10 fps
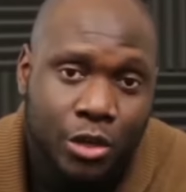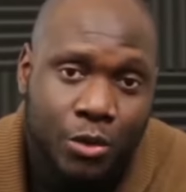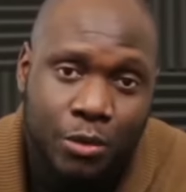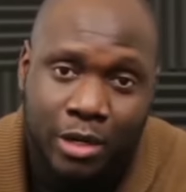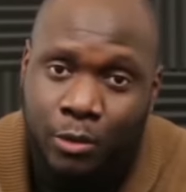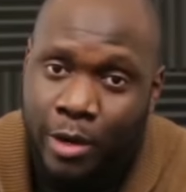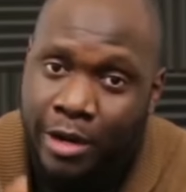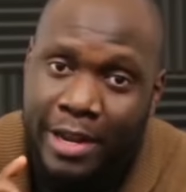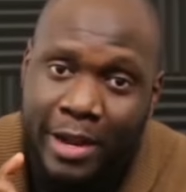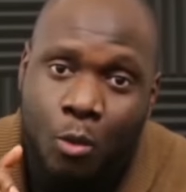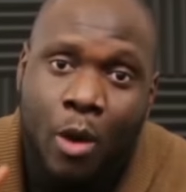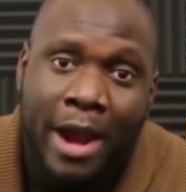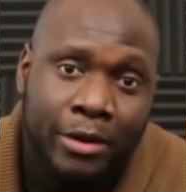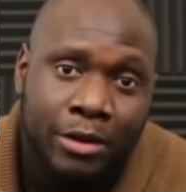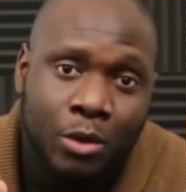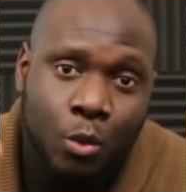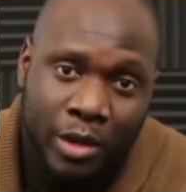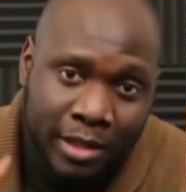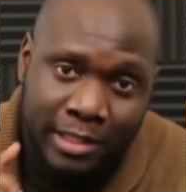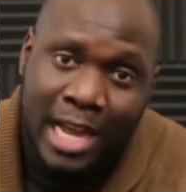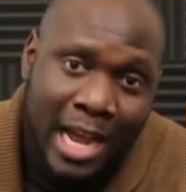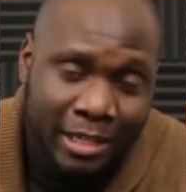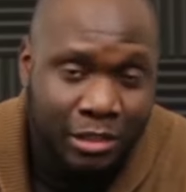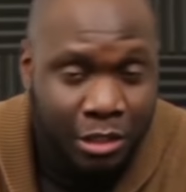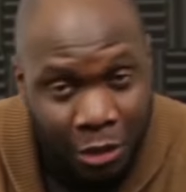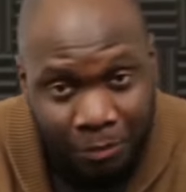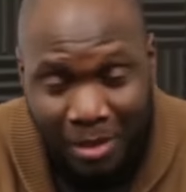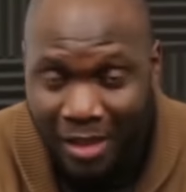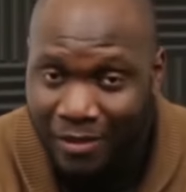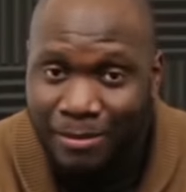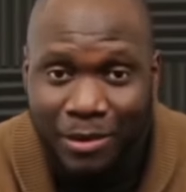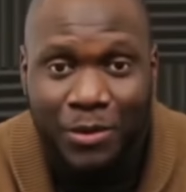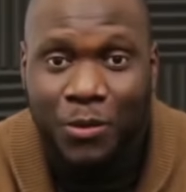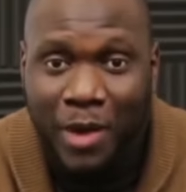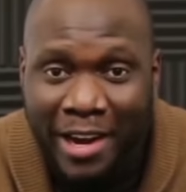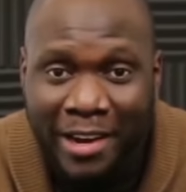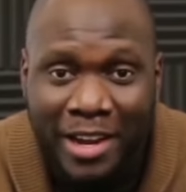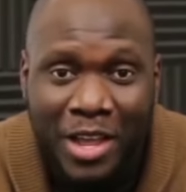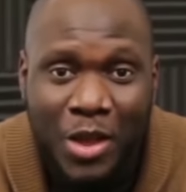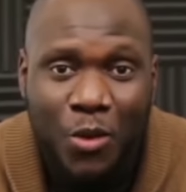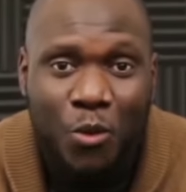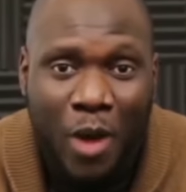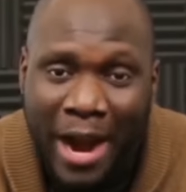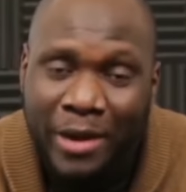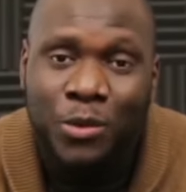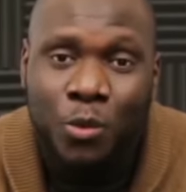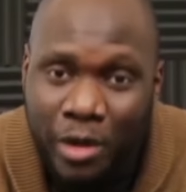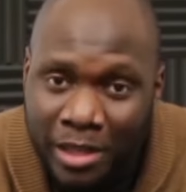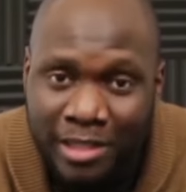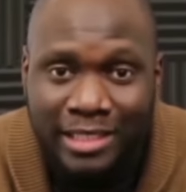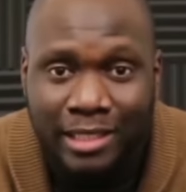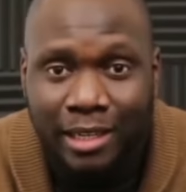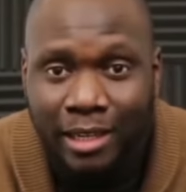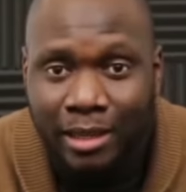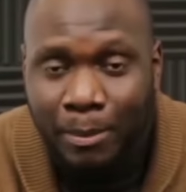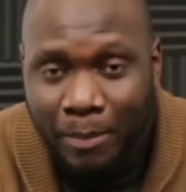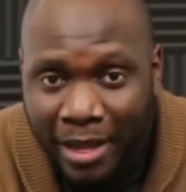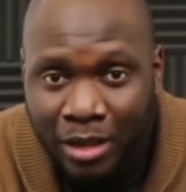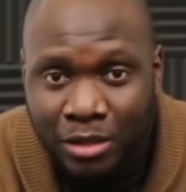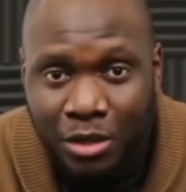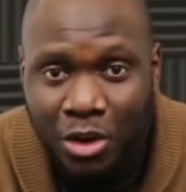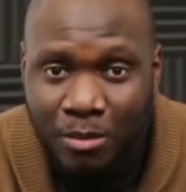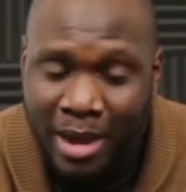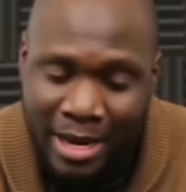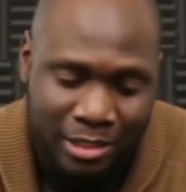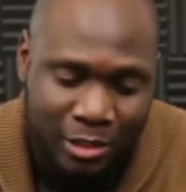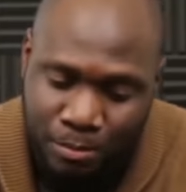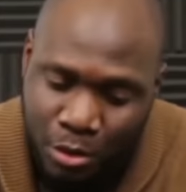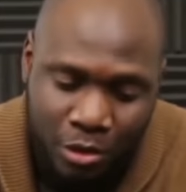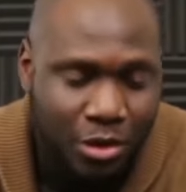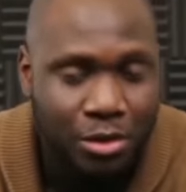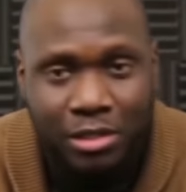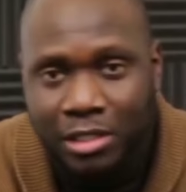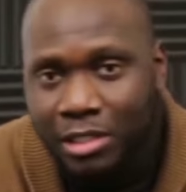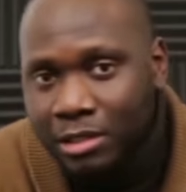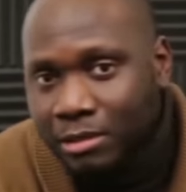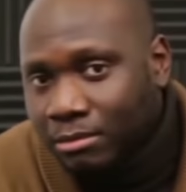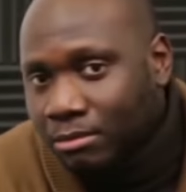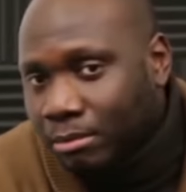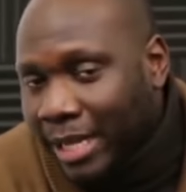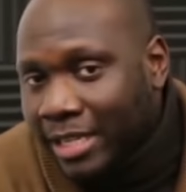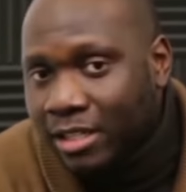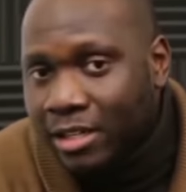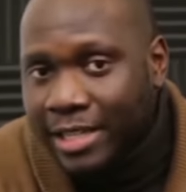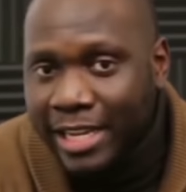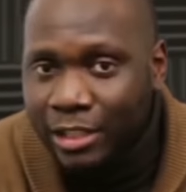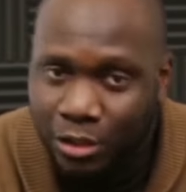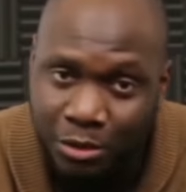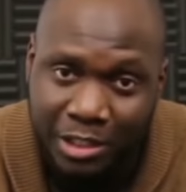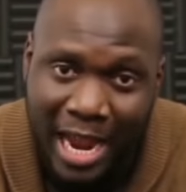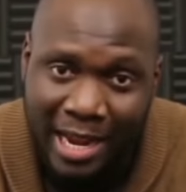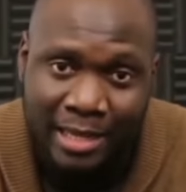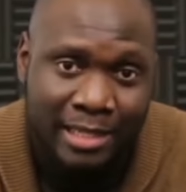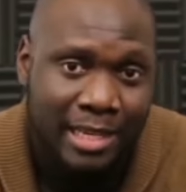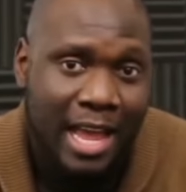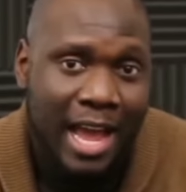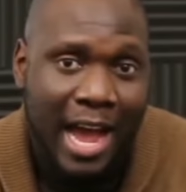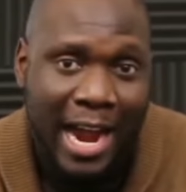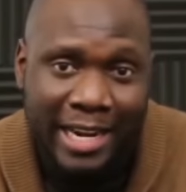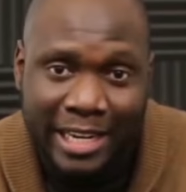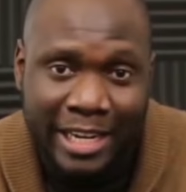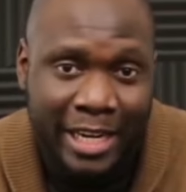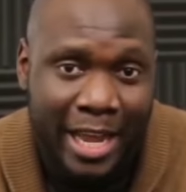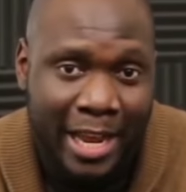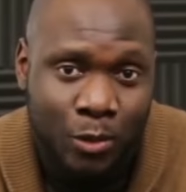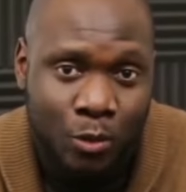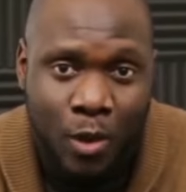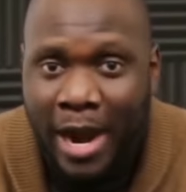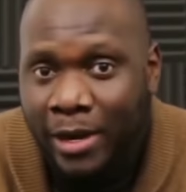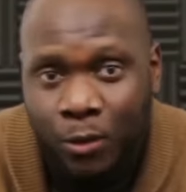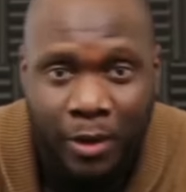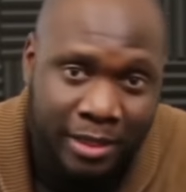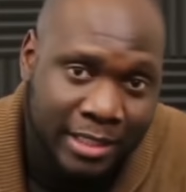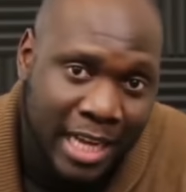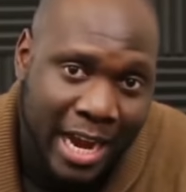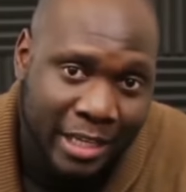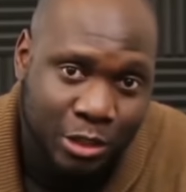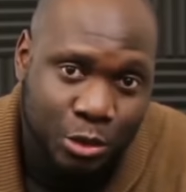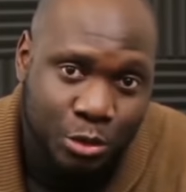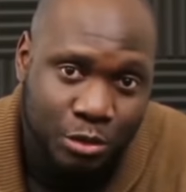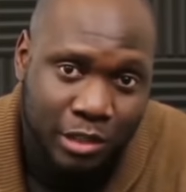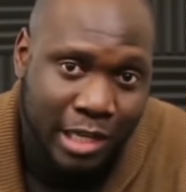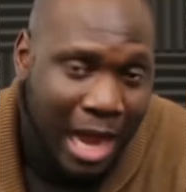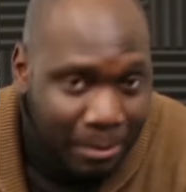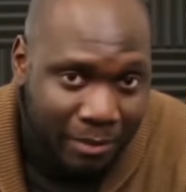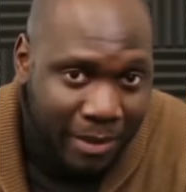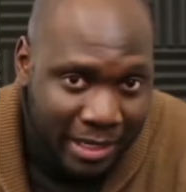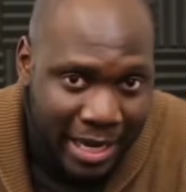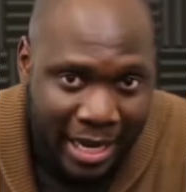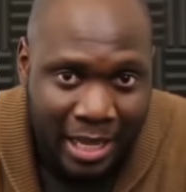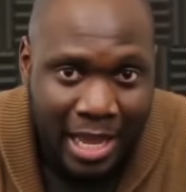you want to wear a wider width tie. So if I'm going to wear wider width lapels on my sport coats, blazers, and suit jackets, I need a wider width tie to complement that.